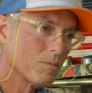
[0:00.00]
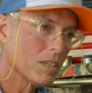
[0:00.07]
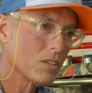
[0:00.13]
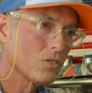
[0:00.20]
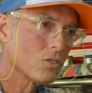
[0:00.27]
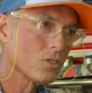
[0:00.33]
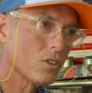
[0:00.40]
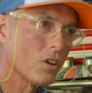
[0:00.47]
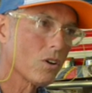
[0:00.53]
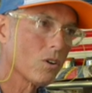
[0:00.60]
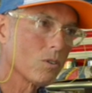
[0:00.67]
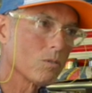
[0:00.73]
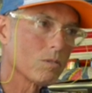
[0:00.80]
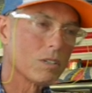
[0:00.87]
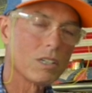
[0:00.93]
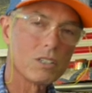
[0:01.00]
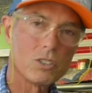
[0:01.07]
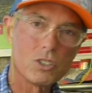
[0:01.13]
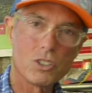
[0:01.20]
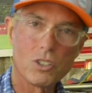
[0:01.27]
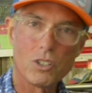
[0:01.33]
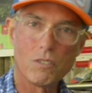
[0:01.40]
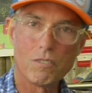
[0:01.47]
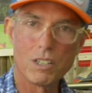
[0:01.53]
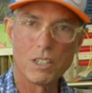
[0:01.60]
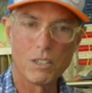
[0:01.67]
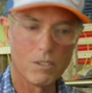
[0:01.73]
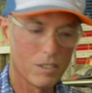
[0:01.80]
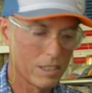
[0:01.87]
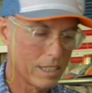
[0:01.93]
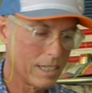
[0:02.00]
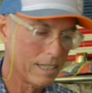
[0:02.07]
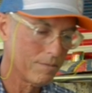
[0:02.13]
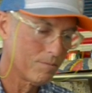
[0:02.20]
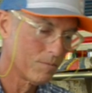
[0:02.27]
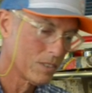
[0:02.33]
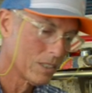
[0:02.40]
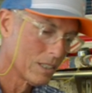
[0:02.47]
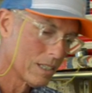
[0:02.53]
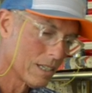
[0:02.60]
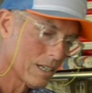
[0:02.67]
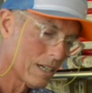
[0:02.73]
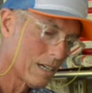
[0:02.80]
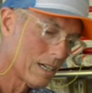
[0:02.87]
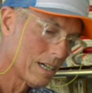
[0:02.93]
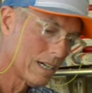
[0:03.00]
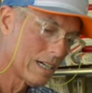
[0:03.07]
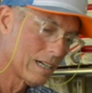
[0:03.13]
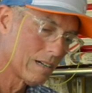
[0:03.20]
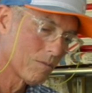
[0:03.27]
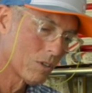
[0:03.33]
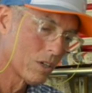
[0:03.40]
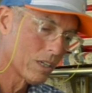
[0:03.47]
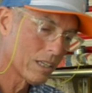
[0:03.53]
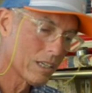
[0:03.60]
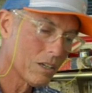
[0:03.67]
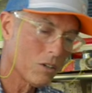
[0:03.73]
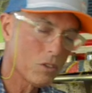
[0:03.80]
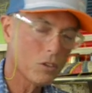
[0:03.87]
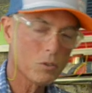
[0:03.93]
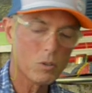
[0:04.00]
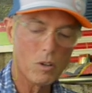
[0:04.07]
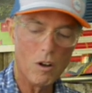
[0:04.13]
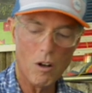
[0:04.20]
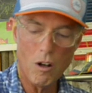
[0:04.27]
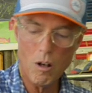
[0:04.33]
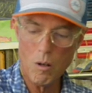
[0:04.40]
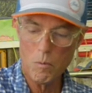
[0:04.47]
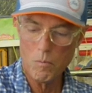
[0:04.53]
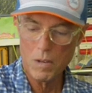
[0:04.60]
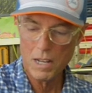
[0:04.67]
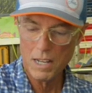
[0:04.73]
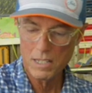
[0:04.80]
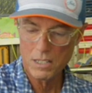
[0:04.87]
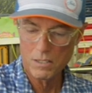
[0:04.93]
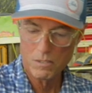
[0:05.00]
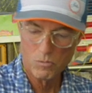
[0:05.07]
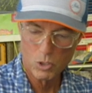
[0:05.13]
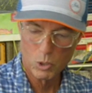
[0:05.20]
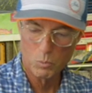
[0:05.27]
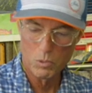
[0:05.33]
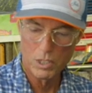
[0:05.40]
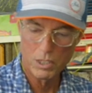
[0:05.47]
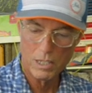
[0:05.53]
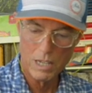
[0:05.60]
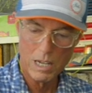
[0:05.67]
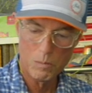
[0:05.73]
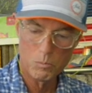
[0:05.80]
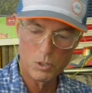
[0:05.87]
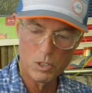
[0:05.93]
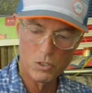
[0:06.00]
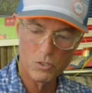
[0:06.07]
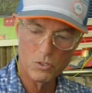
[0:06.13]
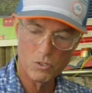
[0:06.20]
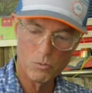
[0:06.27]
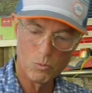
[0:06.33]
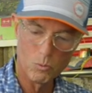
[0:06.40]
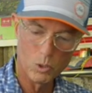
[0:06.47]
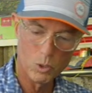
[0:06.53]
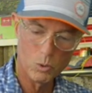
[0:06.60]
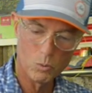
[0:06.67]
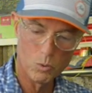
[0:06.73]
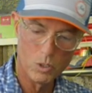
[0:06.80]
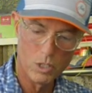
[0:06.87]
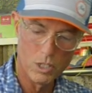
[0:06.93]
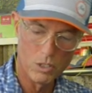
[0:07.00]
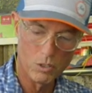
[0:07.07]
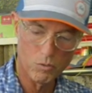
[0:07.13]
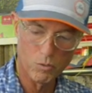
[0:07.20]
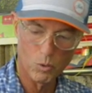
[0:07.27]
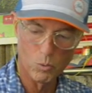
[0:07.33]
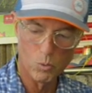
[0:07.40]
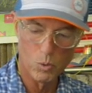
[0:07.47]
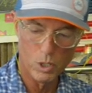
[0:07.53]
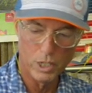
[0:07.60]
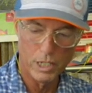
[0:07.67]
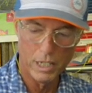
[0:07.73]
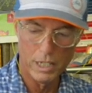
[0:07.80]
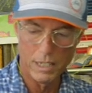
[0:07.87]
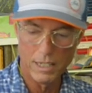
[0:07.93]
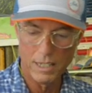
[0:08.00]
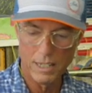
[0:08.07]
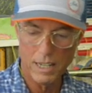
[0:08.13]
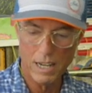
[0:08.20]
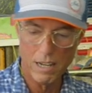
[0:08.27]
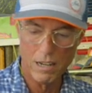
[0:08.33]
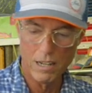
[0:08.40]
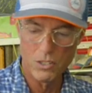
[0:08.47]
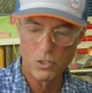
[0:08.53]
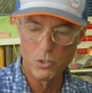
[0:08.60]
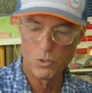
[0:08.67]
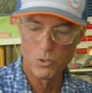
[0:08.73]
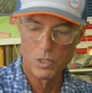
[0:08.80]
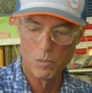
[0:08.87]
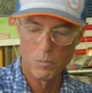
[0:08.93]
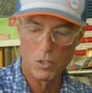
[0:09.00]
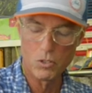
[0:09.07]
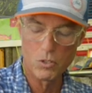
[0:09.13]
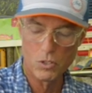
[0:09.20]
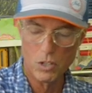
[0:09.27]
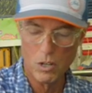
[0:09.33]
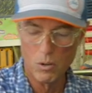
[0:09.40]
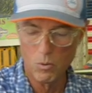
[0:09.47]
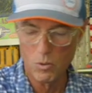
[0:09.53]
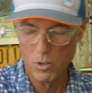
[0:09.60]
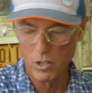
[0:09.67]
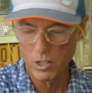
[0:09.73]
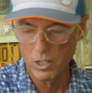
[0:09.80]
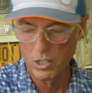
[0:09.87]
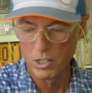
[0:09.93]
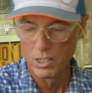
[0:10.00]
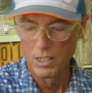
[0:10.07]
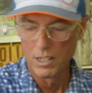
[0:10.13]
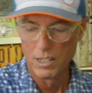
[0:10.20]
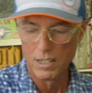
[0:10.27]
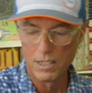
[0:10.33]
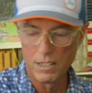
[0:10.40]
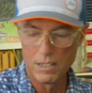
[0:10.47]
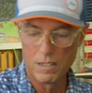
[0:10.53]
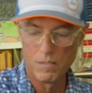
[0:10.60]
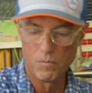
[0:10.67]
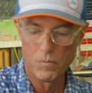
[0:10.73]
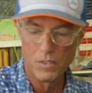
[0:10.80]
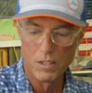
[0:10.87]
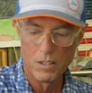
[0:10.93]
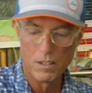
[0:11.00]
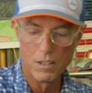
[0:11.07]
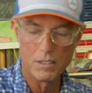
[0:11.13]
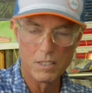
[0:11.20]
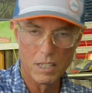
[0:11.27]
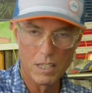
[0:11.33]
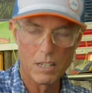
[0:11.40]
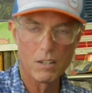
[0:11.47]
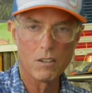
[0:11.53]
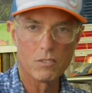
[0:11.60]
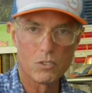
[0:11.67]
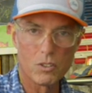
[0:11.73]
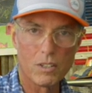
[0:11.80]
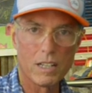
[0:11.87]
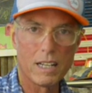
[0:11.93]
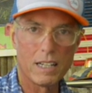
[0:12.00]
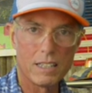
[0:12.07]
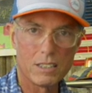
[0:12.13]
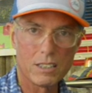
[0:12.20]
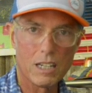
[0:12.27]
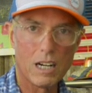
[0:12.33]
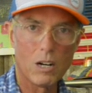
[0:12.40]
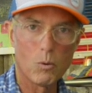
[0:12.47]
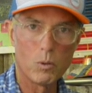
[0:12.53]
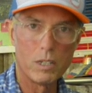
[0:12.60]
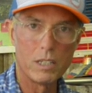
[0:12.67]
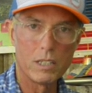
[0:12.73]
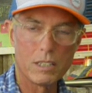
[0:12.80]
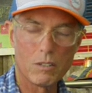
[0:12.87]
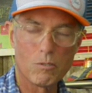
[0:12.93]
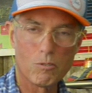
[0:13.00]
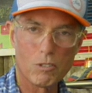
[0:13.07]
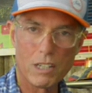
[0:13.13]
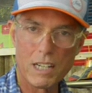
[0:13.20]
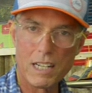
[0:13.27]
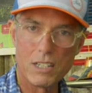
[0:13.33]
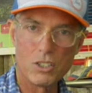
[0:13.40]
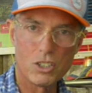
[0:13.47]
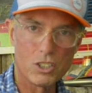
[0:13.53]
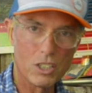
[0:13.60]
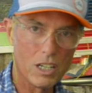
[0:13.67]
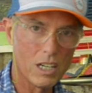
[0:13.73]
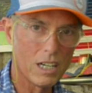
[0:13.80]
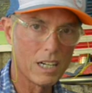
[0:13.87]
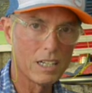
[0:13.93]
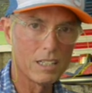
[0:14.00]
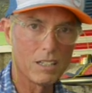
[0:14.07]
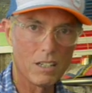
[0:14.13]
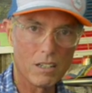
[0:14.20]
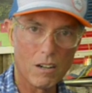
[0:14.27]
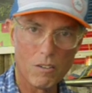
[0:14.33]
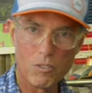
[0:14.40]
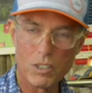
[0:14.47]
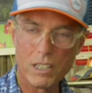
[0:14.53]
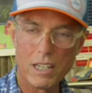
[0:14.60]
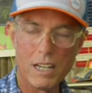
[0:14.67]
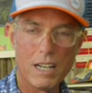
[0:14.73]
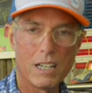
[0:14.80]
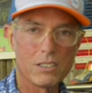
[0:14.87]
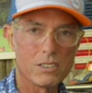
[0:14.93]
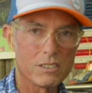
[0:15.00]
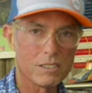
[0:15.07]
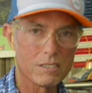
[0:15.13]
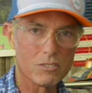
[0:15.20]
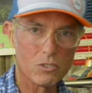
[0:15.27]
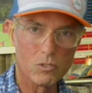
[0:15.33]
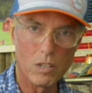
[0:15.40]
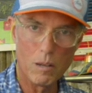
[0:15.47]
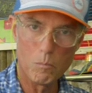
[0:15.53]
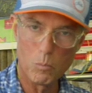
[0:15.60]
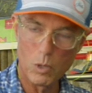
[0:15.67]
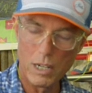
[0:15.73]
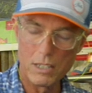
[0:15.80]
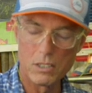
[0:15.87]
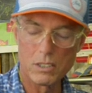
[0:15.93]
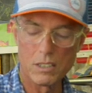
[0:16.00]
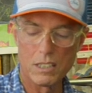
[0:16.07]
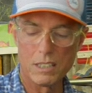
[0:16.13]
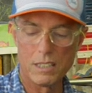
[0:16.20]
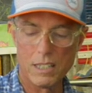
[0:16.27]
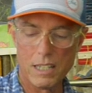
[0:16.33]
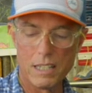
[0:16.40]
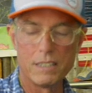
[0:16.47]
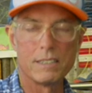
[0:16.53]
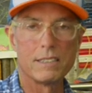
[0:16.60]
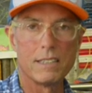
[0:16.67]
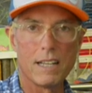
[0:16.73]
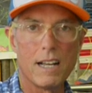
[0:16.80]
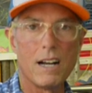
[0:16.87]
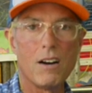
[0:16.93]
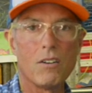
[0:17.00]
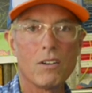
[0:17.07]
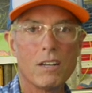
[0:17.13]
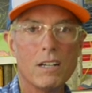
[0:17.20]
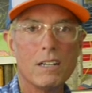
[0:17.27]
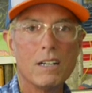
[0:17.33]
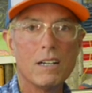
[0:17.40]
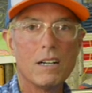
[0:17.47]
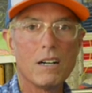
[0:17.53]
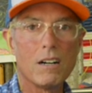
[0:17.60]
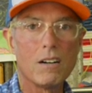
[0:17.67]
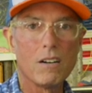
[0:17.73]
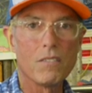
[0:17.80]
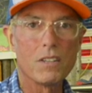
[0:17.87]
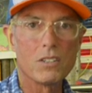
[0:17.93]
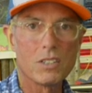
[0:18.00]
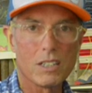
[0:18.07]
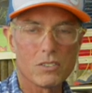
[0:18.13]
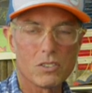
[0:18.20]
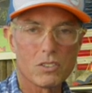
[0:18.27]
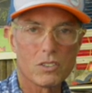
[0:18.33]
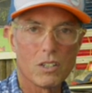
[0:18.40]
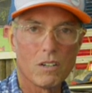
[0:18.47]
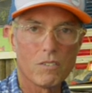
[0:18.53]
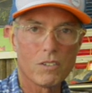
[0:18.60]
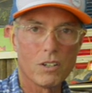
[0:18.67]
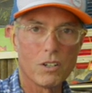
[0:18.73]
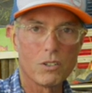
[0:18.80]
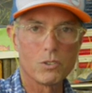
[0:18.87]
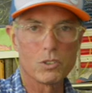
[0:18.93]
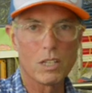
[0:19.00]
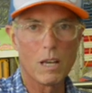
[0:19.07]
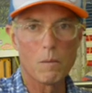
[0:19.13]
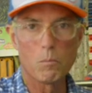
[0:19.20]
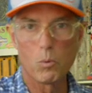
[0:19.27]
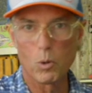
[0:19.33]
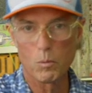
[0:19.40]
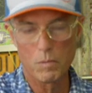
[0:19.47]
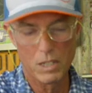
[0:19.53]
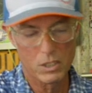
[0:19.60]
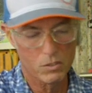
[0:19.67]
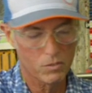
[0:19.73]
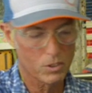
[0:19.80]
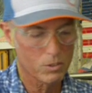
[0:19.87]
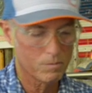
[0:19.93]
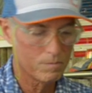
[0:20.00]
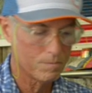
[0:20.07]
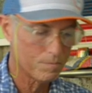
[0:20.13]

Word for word: And so I'm going to show you video on that. Uh, gonna go through all my Smith optics, which ones for what, and how I use them on salt water. Um, again, during that entire week of rain, shine, and overcast, and, and bright sunny days down on the Texas Gulf Coast at Port Mansfield.